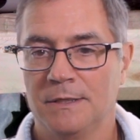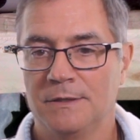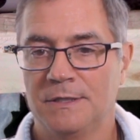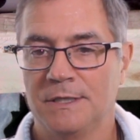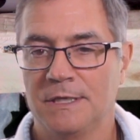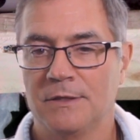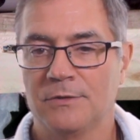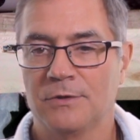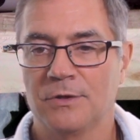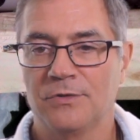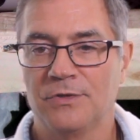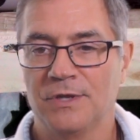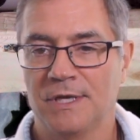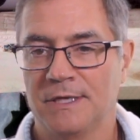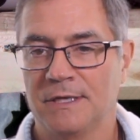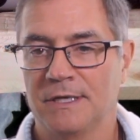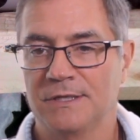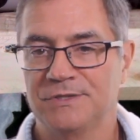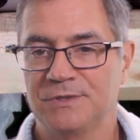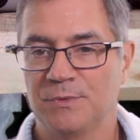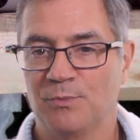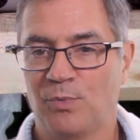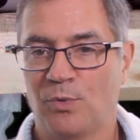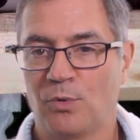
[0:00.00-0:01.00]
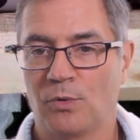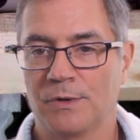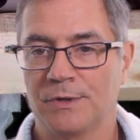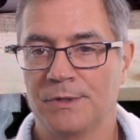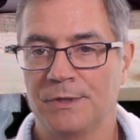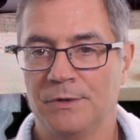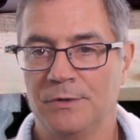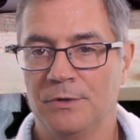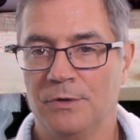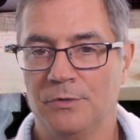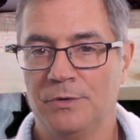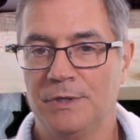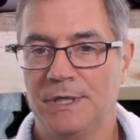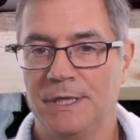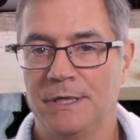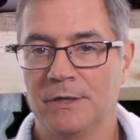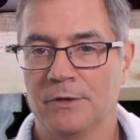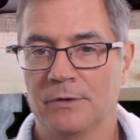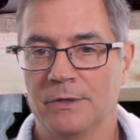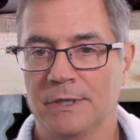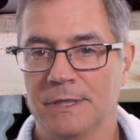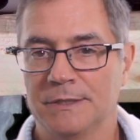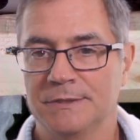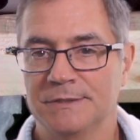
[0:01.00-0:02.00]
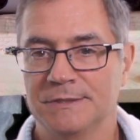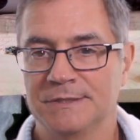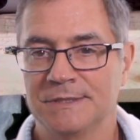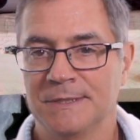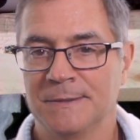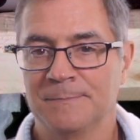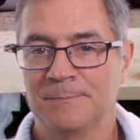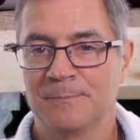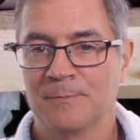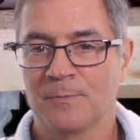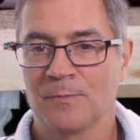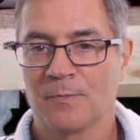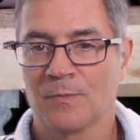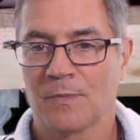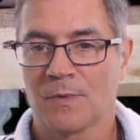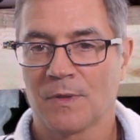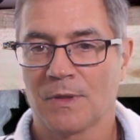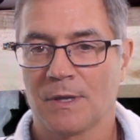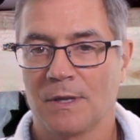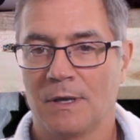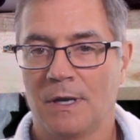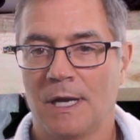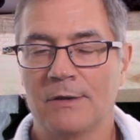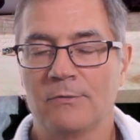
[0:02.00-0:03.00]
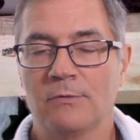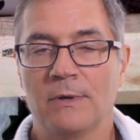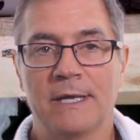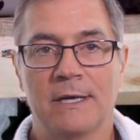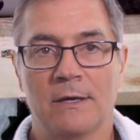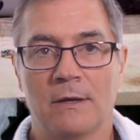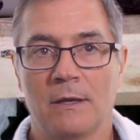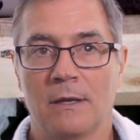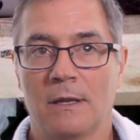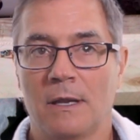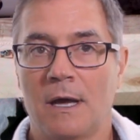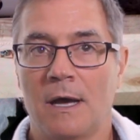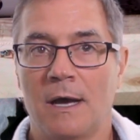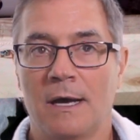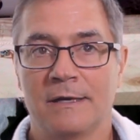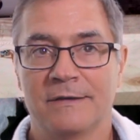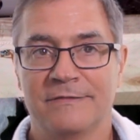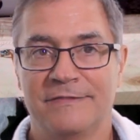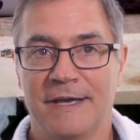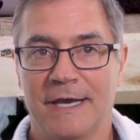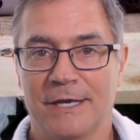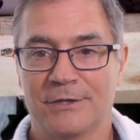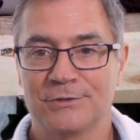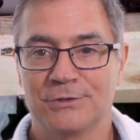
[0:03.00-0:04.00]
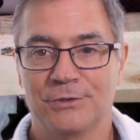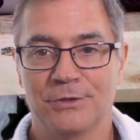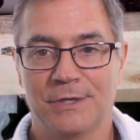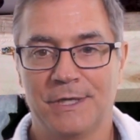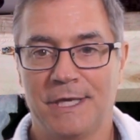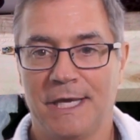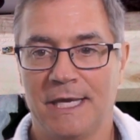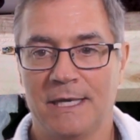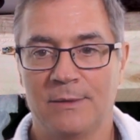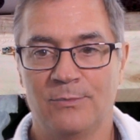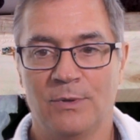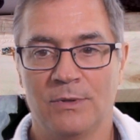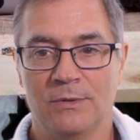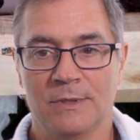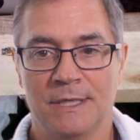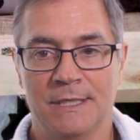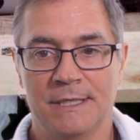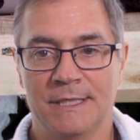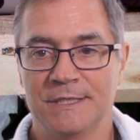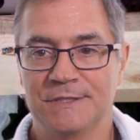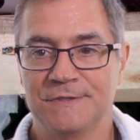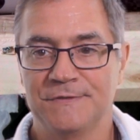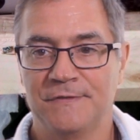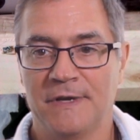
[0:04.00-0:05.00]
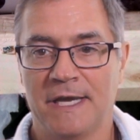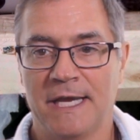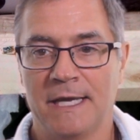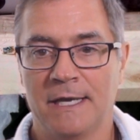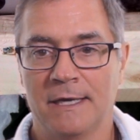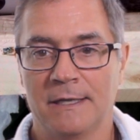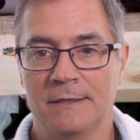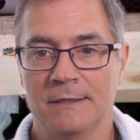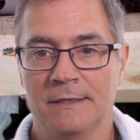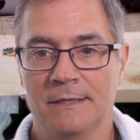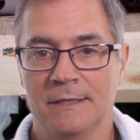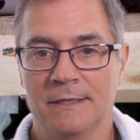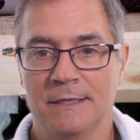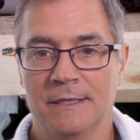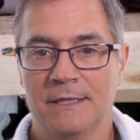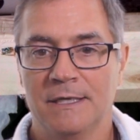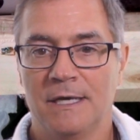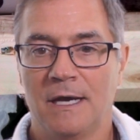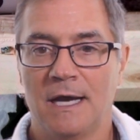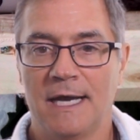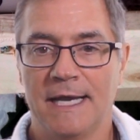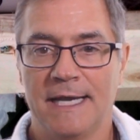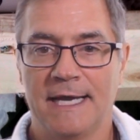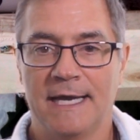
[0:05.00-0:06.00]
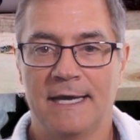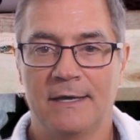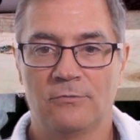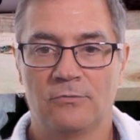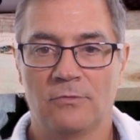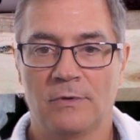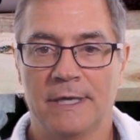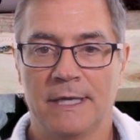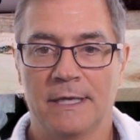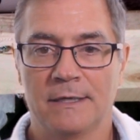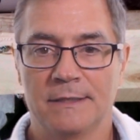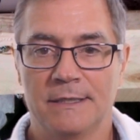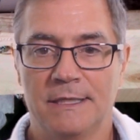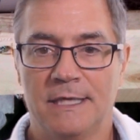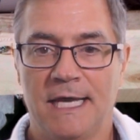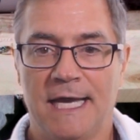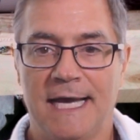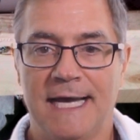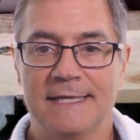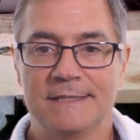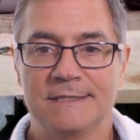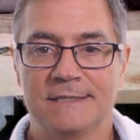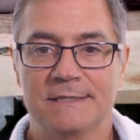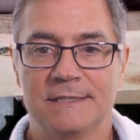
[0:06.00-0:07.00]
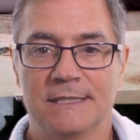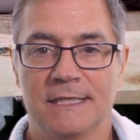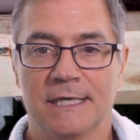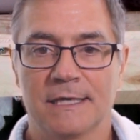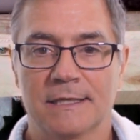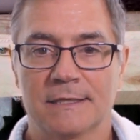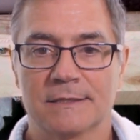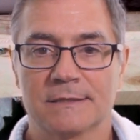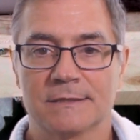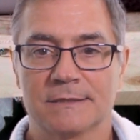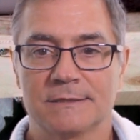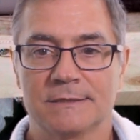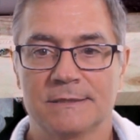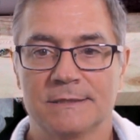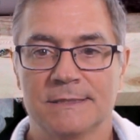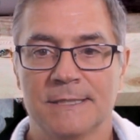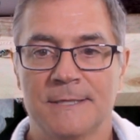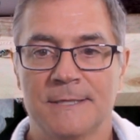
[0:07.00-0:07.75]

The other thing that's important to note here is I ran a lot of extra cable in this van. I ran Cat 6.